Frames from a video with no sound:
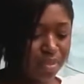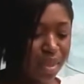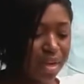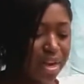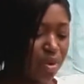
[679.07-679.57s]

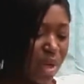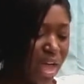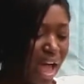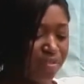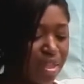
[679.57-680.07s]
Then we
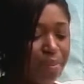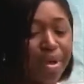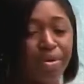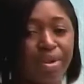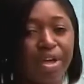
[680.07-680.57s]
have the
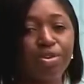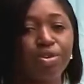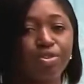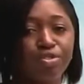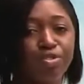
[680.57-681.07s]
barrier
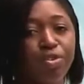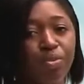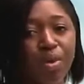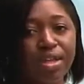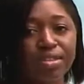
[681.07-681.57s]
control
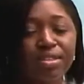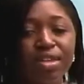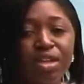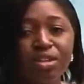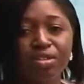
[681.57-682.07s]
ones.
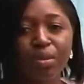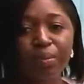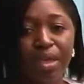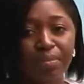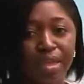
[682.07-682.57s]
So
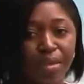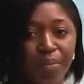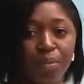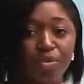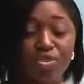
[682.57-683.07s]
maybe
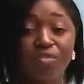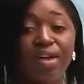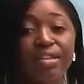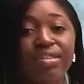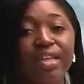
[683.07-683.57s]
most of
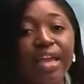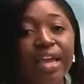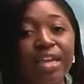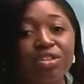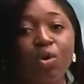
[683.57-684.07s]
us
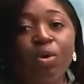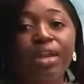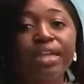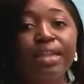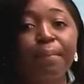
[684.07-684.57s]
think it's
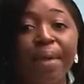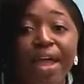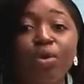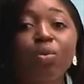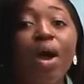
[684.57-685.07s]
only the
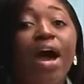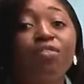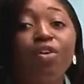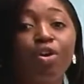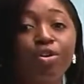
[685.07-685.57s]
men who
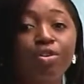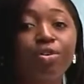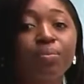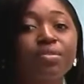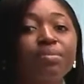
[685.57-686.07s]
have
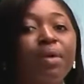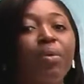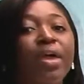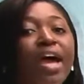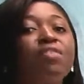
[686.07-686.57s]
condoms, but
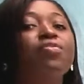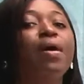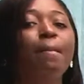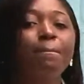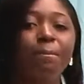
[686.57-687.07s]
we have
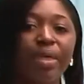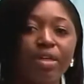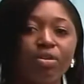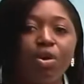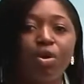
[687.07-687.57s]

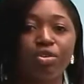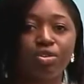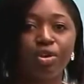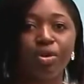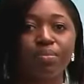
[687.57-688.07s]
male
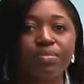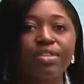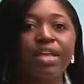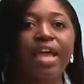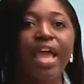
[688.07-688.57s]
condoms
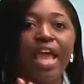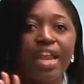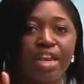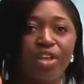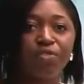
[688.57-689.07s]

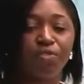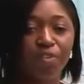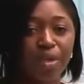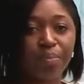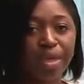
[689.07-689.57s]
and
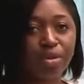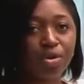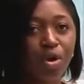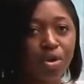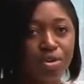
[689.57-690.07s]
female
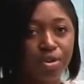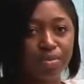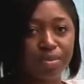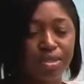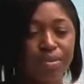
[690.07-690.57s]

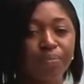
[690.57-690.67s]
condoms.